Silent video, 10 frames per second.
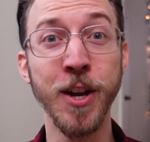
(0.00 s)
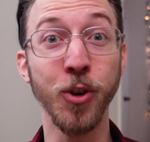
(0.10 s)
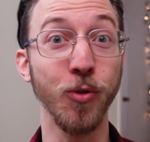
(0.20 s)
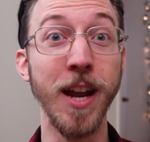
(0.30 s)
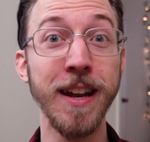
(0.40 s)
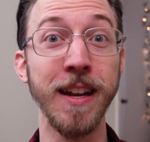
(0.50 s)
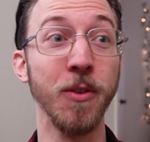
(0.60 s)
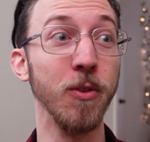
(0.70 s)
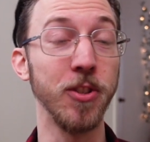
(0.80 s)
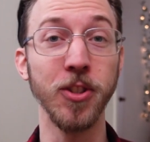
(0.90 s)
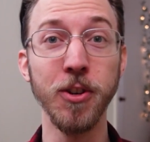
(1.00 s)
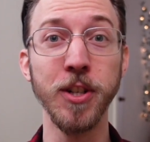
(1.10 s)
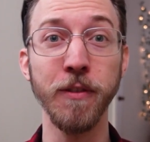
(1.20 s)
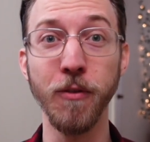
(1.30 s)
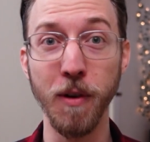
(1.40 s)
creating or
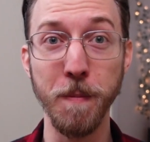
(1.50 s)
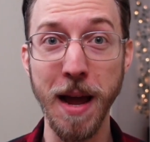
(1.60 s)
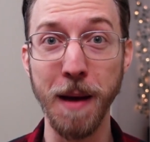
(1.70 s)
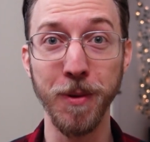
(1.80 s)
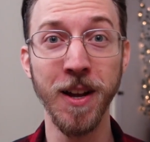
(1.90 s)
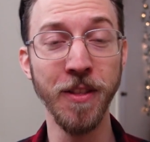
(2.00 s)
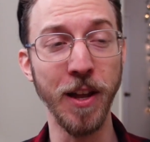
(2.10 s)
searching for a map